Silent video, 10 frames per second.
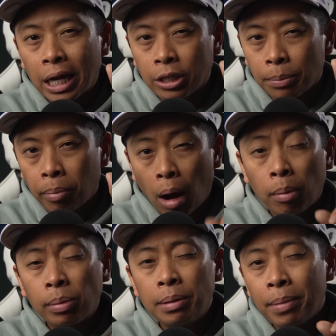I could
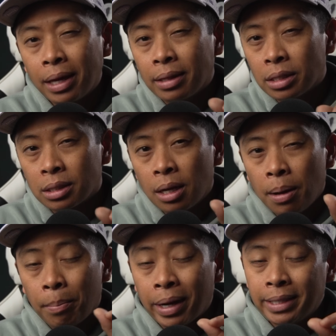probably make this
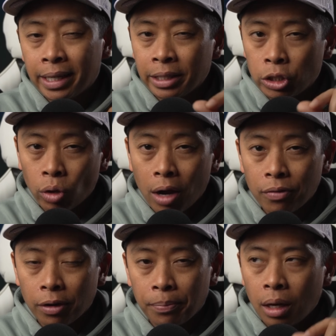my daily
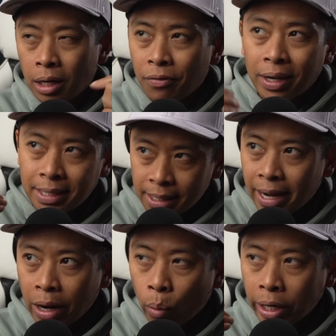driver. And if I
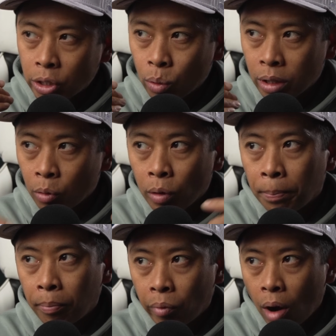did add weight to it, it
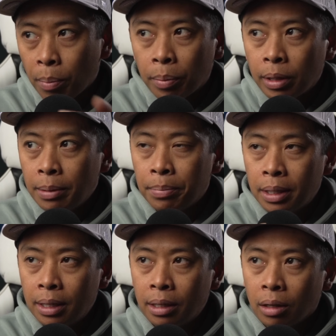would probably
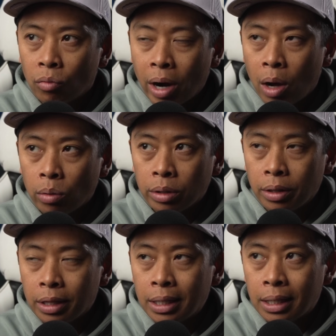be
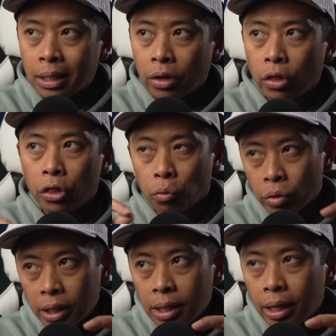around the
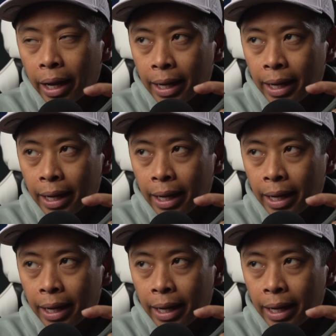3